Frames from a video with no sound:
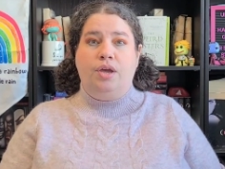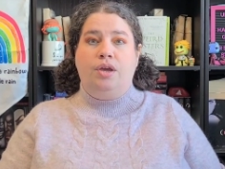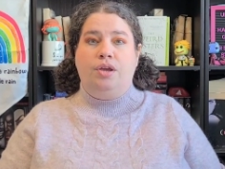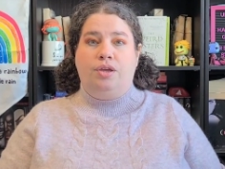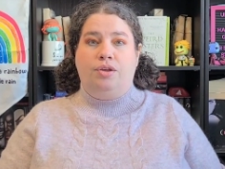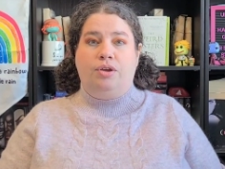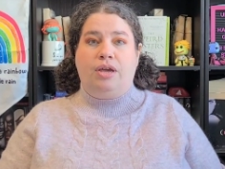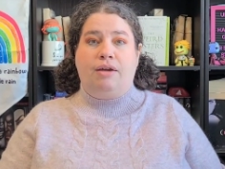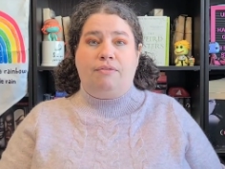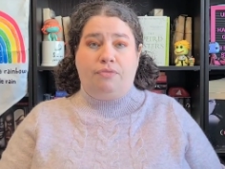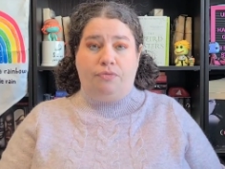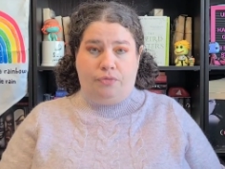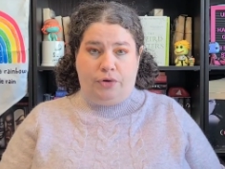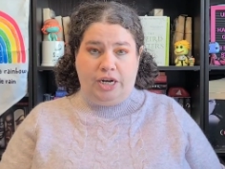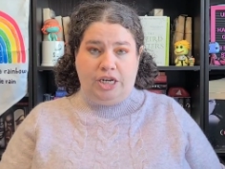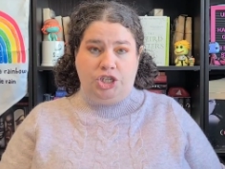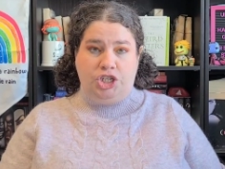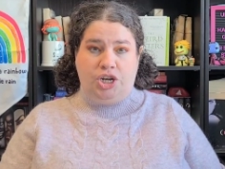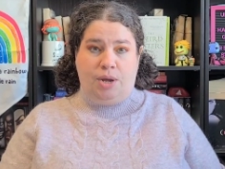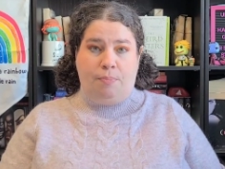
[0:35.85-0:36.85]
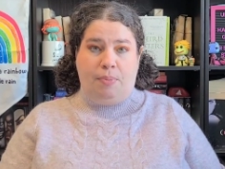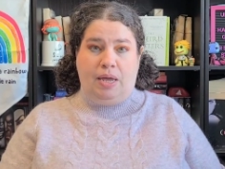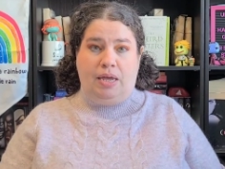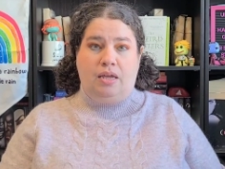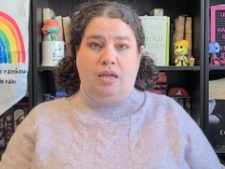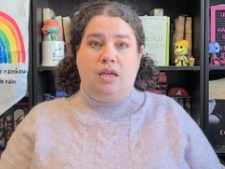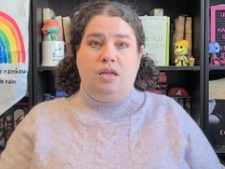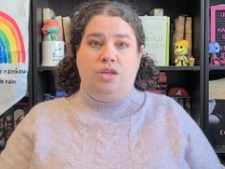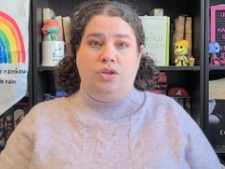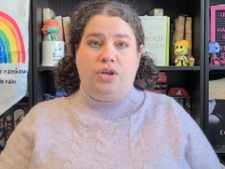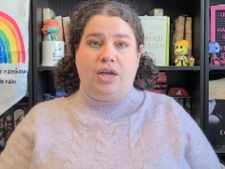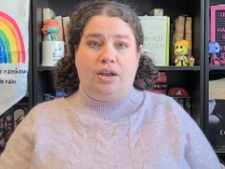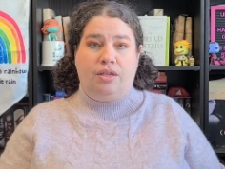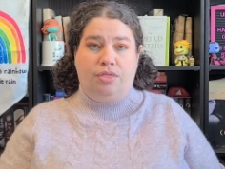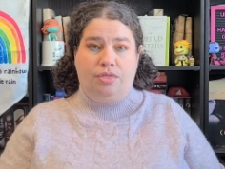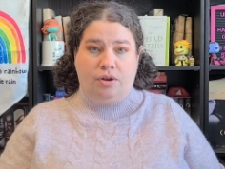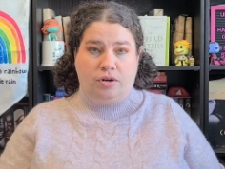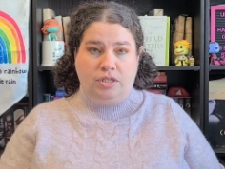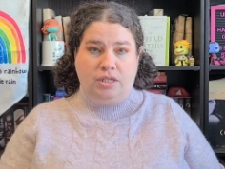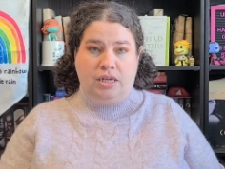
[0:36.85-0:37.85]
You get free shipping. You get a
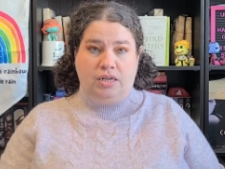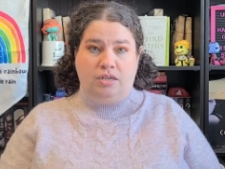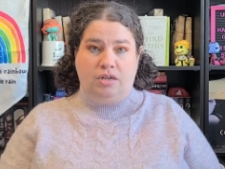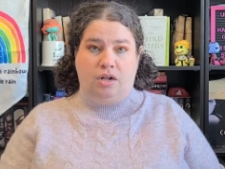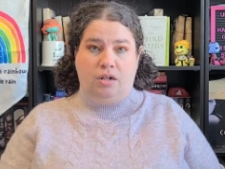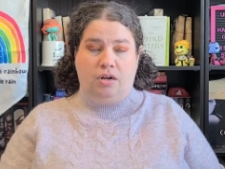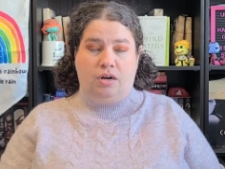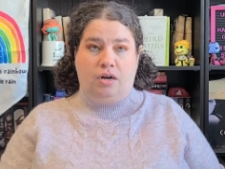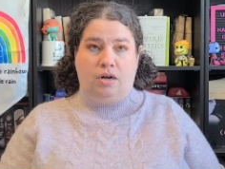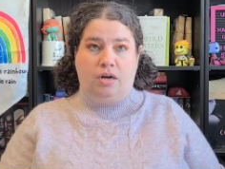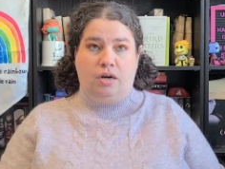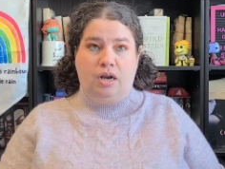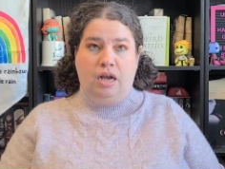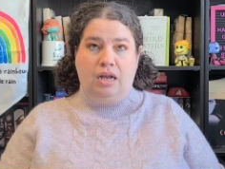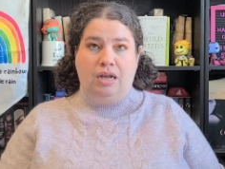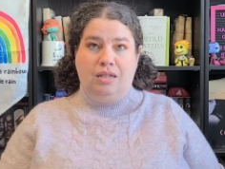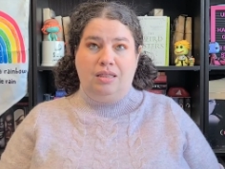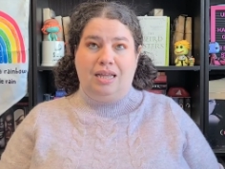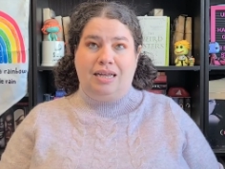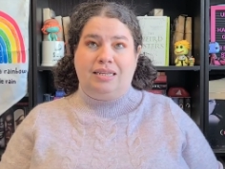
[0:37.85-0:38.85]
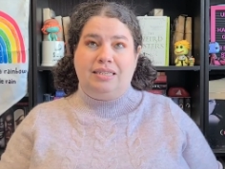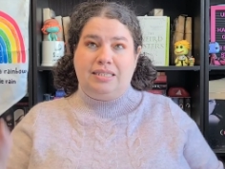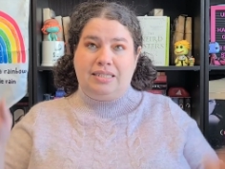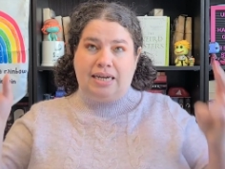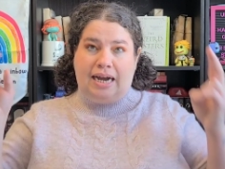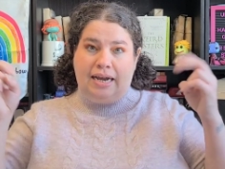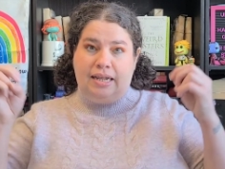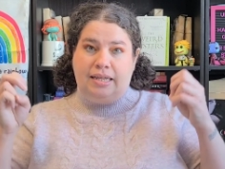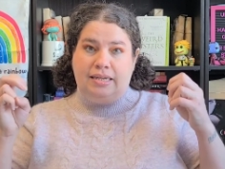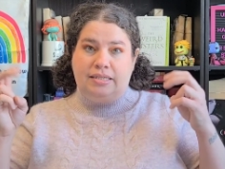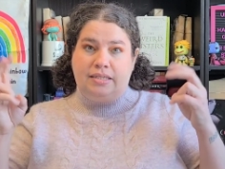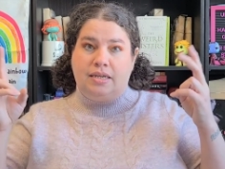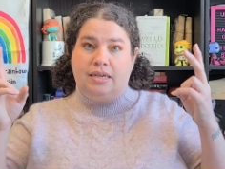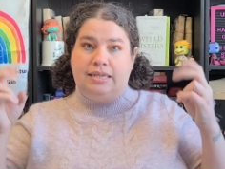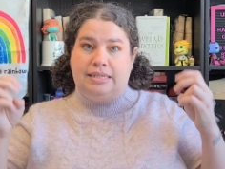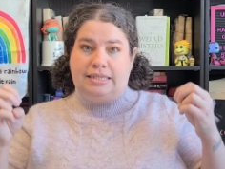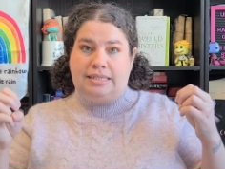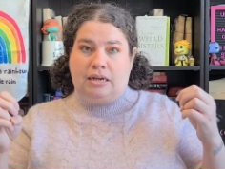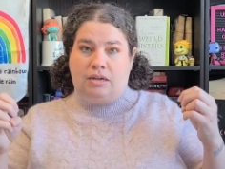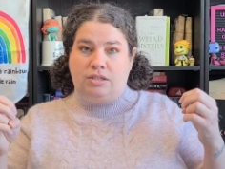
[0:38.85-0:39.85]
$13 like stylist
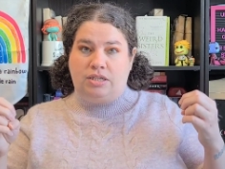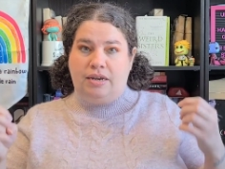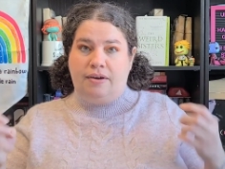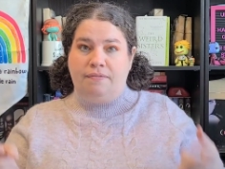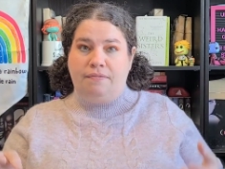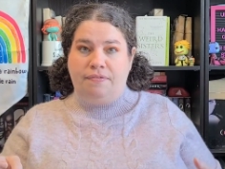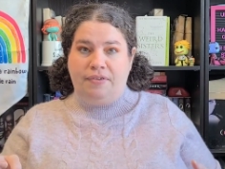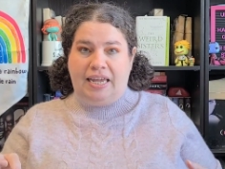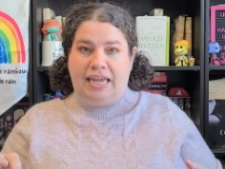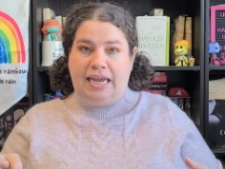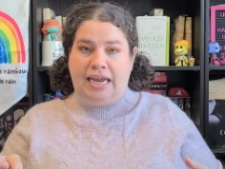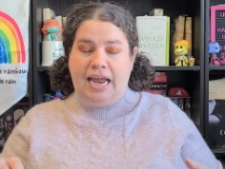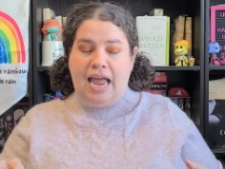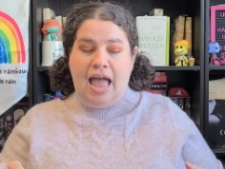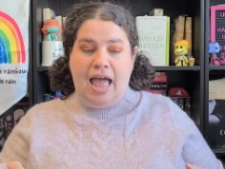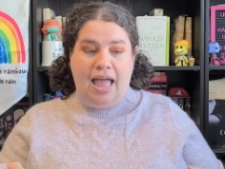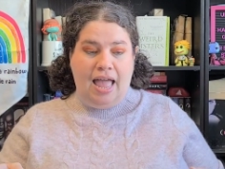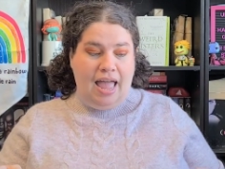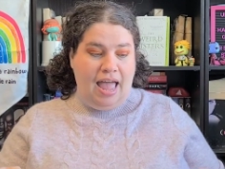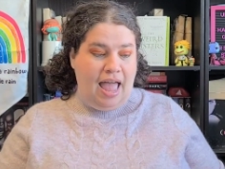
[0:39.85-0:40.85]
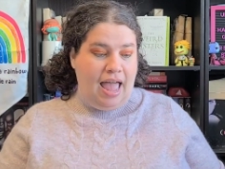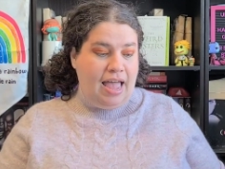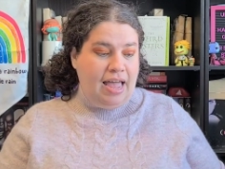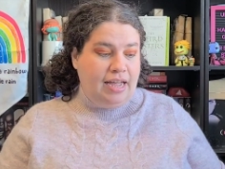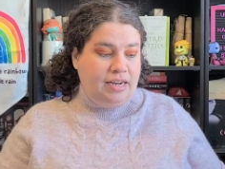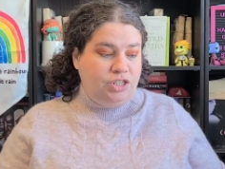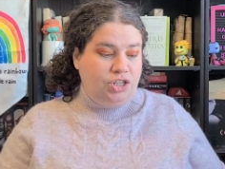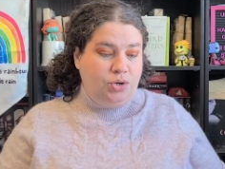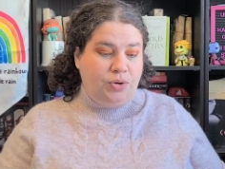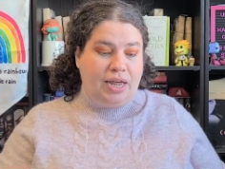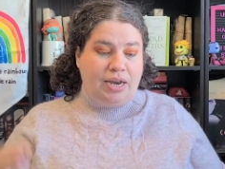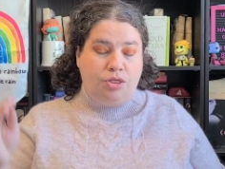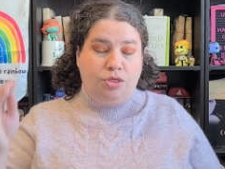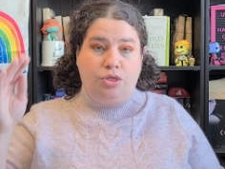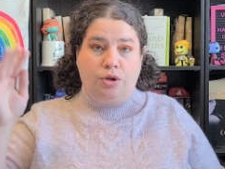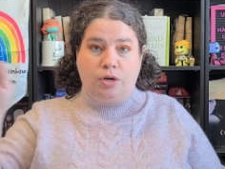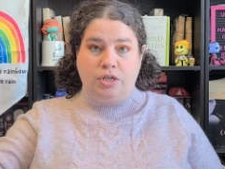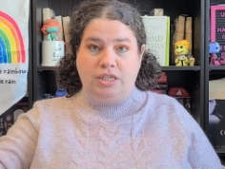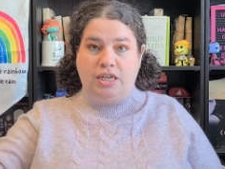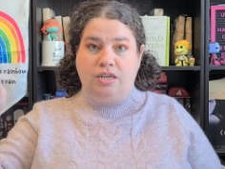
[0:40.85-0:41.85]
consultant fee and you get
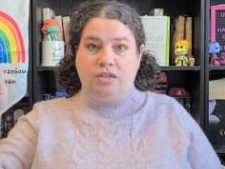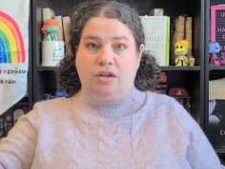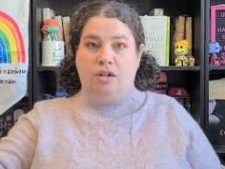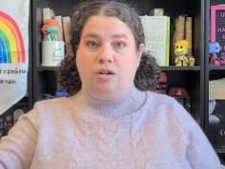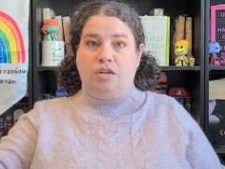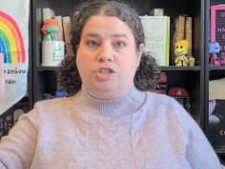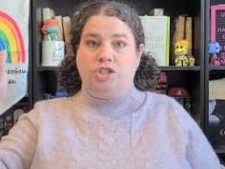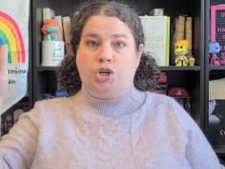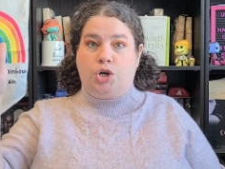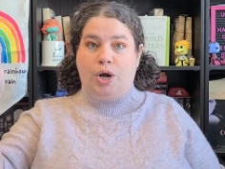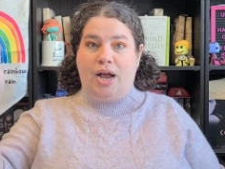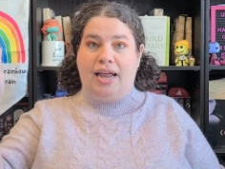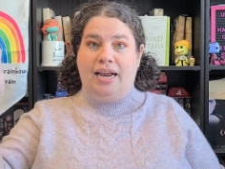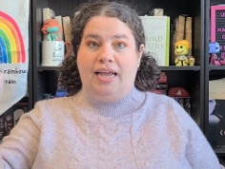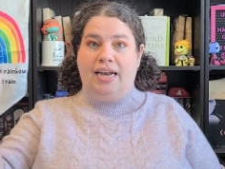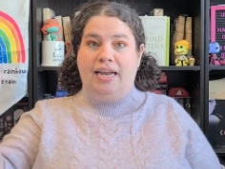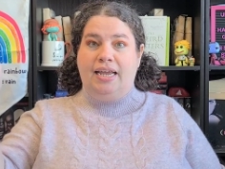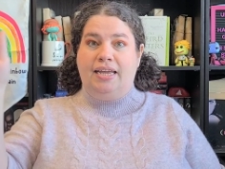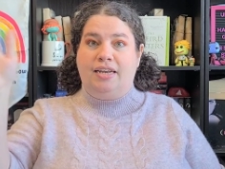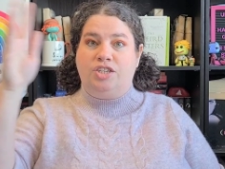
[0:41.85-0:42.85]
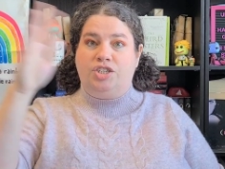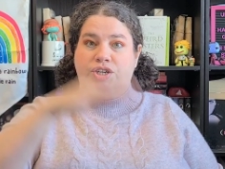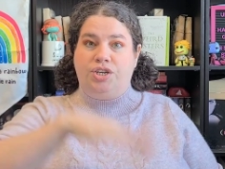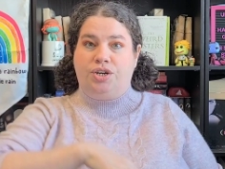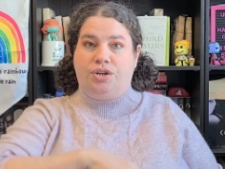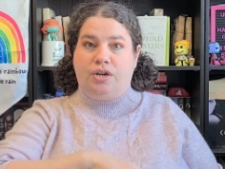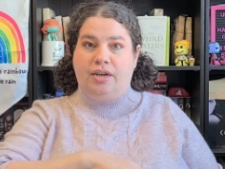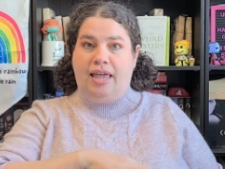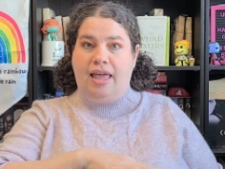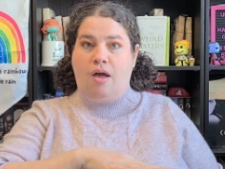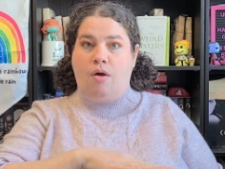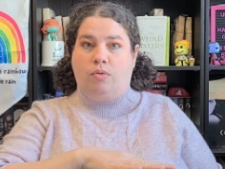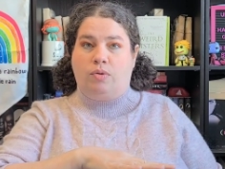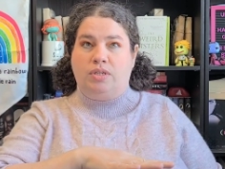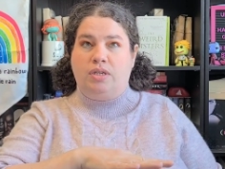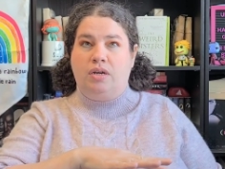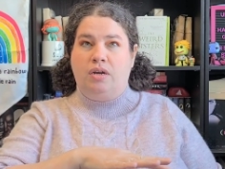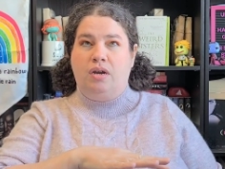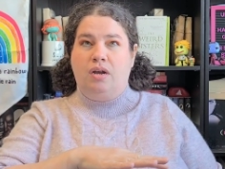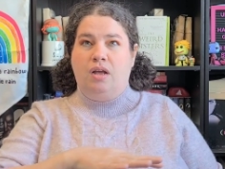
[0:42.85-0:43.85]
$13 credit into your account.